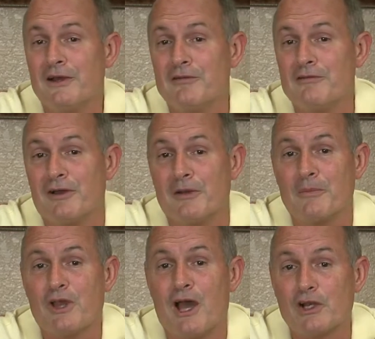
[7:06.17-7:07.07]

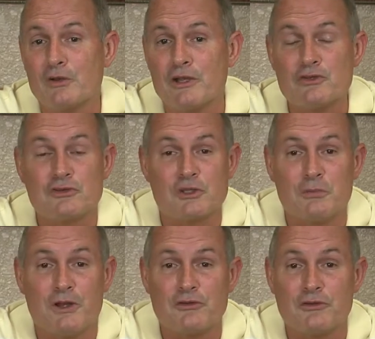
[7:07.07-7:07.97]
of concrete,
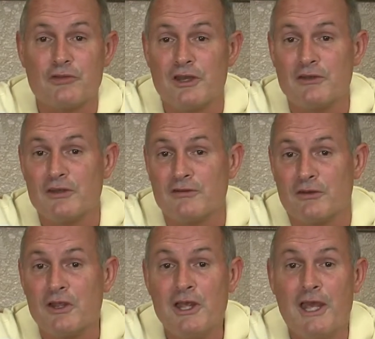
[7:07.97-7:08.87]
6 months of tentative,
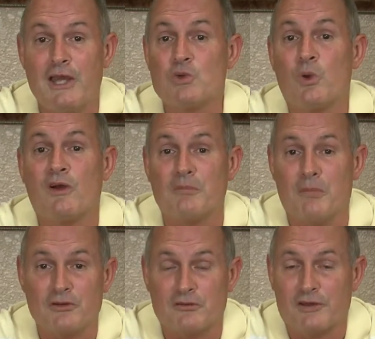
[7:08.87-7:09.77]
and 12
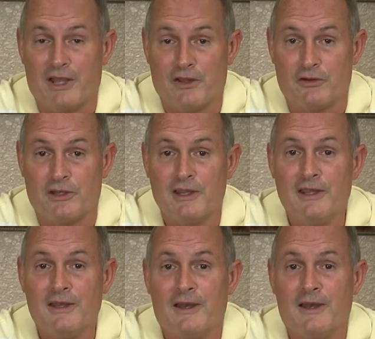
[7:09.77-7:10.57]
months of calendaring.